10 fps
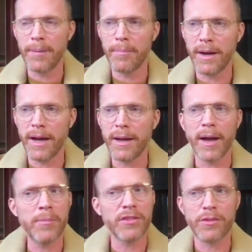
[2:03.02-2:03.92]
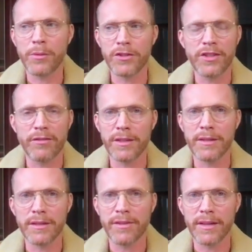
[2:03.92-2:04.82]
um, I, I, must have watched every
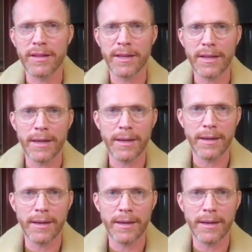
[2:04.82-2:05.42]
Dick Van Dyke